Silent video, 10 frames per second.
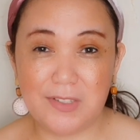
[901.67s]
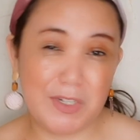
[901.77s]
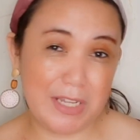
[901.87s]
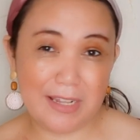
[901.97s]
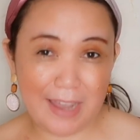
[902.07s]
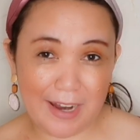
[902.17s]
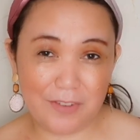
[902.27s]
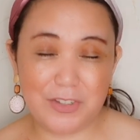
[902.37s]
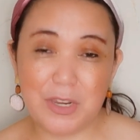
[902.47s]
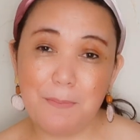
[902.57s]
certain kind
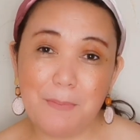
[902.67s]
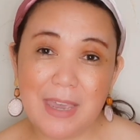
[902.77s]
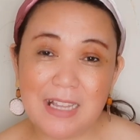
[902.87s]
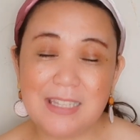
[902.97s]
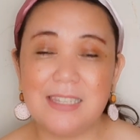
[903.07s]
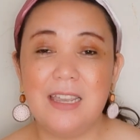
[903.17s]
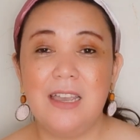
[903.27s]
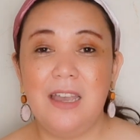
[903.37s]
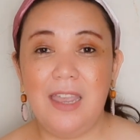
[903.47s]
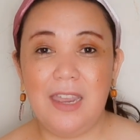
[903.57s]
of shipments
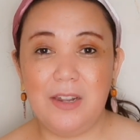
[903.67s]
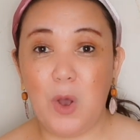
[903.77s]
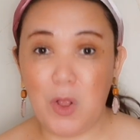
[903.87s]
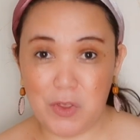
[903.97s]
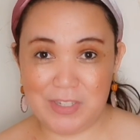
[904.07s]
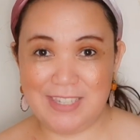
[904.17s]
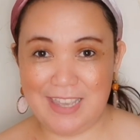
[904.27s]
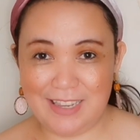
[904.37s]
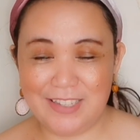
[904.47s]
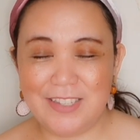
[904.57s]
and all those
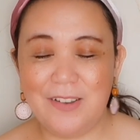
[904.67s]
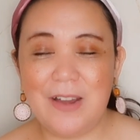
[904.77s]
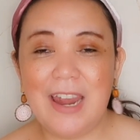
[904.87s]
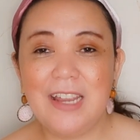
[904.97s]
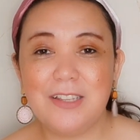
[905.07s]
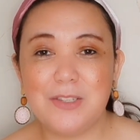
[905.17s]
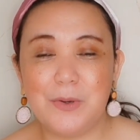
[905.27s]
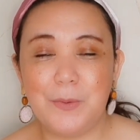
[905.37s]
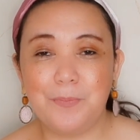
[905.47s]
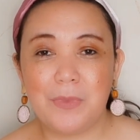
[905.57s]
things, right?
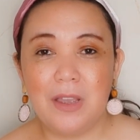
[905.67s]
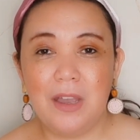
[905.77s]
So